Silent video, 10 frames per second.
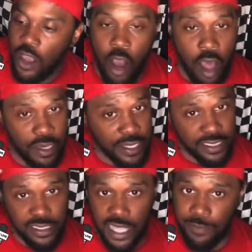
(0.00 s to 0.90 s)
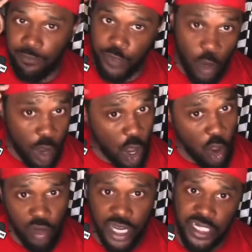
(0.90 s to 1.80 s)
All of this, your
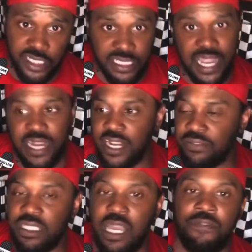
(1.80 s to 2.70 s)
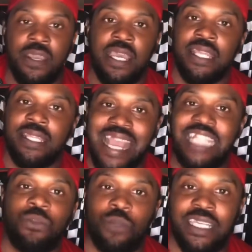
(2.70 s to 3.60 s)
own understanding of stuff,
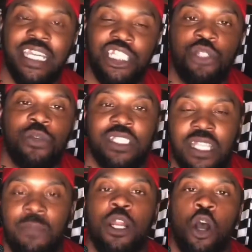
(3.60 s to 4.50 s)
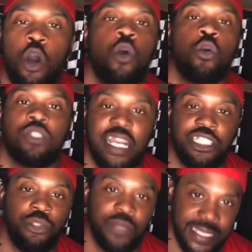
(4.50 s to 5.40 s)
that's what gets you in some of the holes
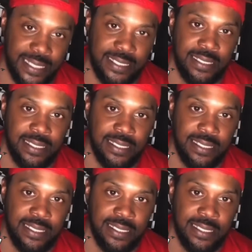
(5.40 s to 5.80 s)
that you in.